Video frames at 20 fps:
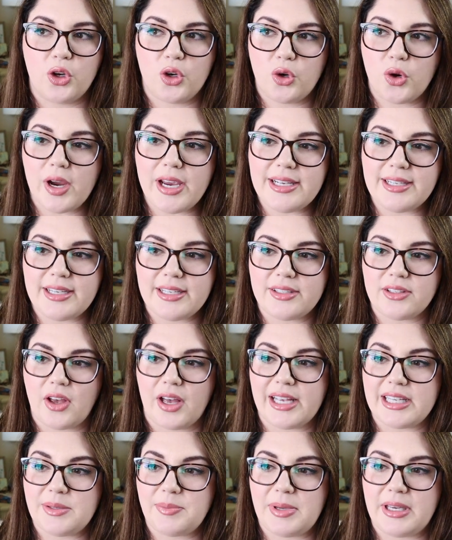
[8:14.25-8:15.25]
Crazy
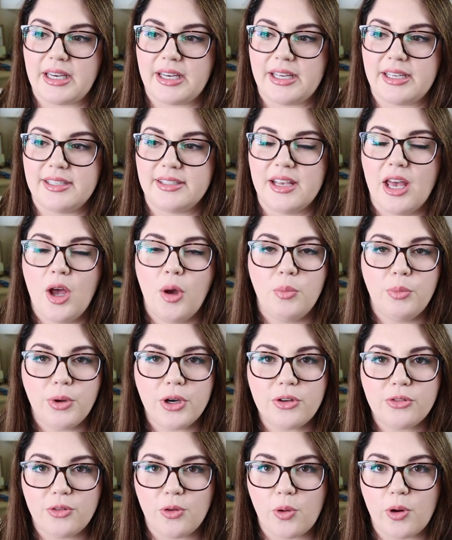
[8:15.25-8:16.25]
sauce, because
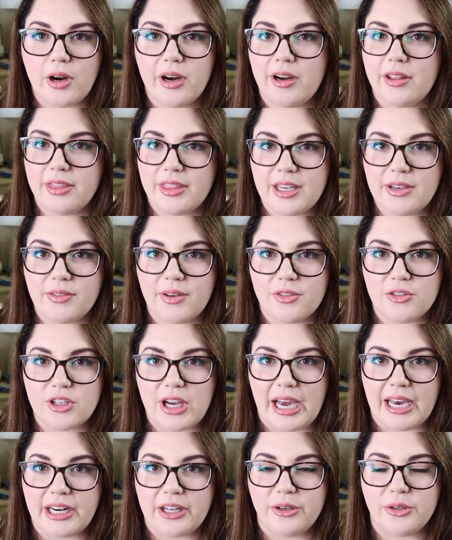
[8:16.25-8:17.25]
book four, Thief of
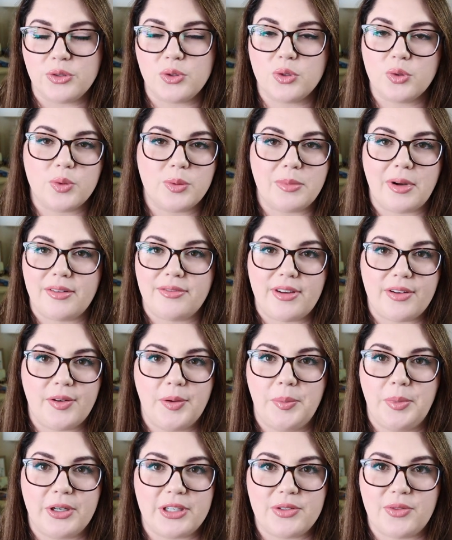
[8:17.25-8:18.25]
Shadows, was one of my
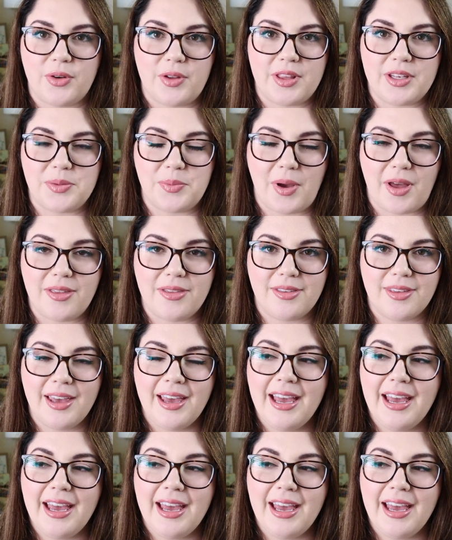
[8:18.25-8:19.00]
favorite books for this month.